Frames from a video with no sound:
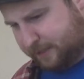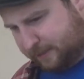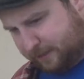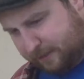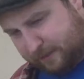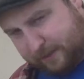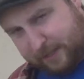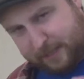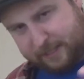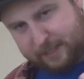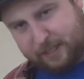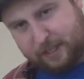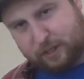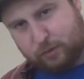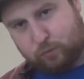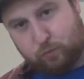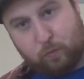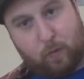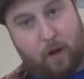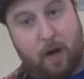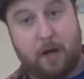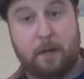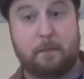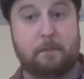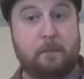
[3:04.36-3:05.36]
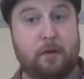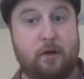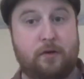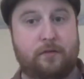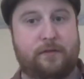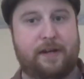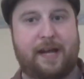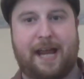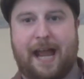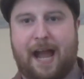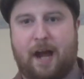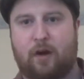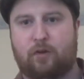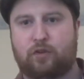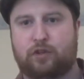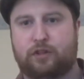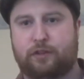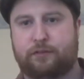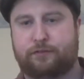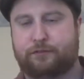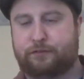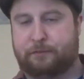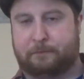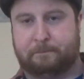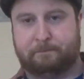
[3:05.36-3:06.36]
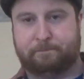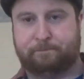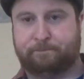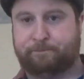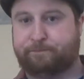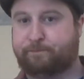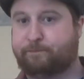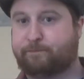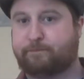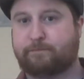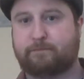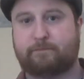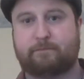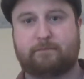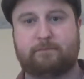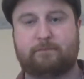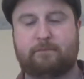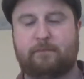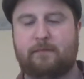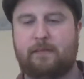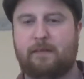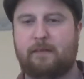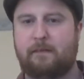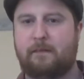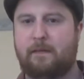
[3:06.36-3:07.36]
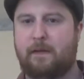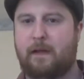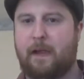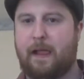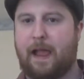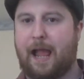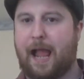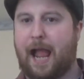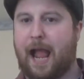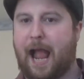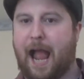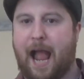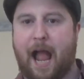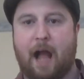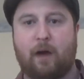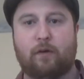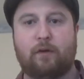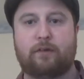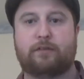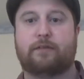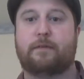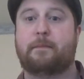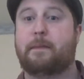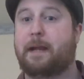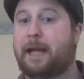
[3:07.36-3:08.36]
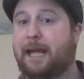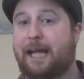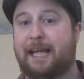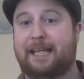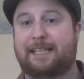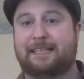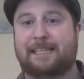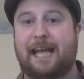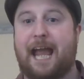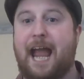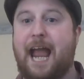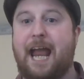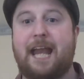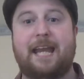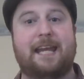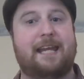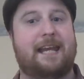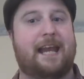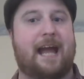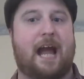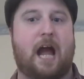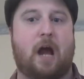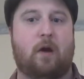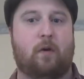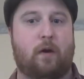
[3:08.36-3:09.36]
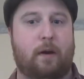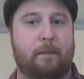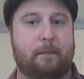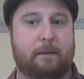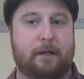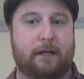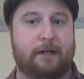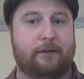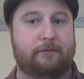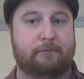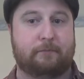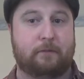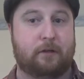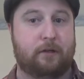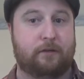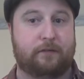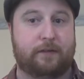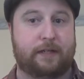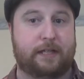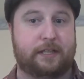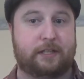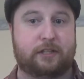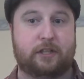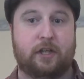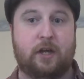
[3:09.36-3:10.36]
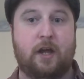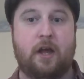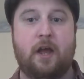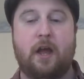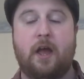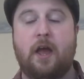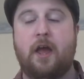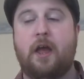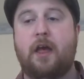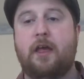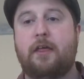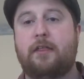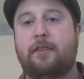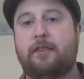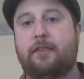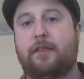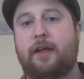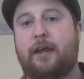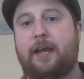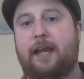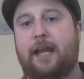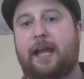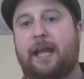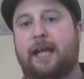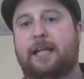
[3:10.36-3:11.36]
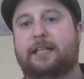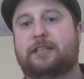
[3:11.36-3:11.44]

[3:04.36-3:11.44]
that this is one movie out of however many, 10 now, I believe, movies, that